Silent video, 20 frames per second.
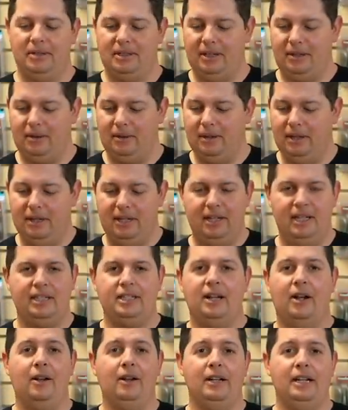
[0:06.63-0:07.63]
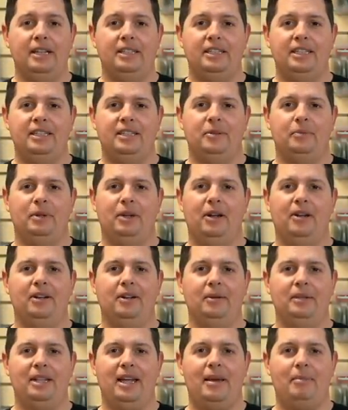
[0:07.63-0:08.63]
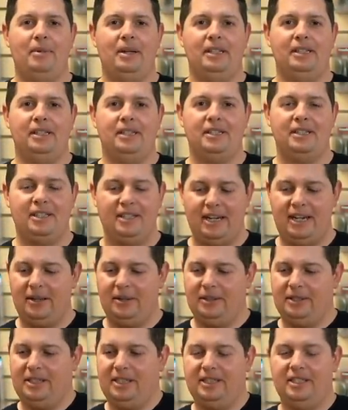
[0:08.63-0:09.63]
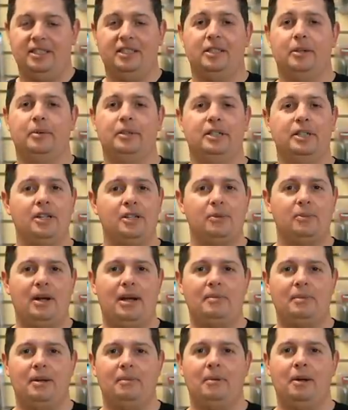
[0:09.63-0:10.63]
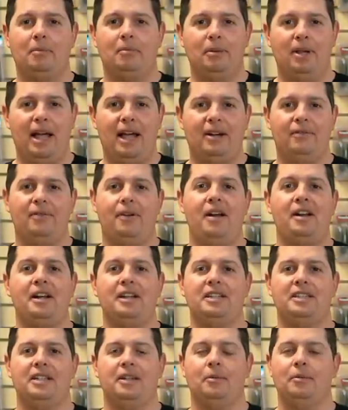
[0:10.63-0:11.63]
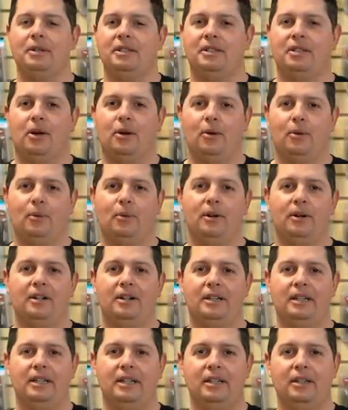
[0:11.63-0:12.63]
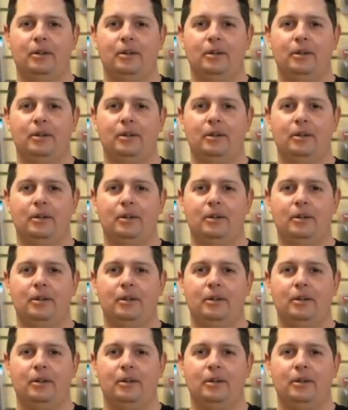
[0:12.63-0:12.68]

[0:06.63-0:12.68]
So it's holiday season. We all know what that means. It's sales season. So we just wrapped up our Black Friday sale, but don't worry.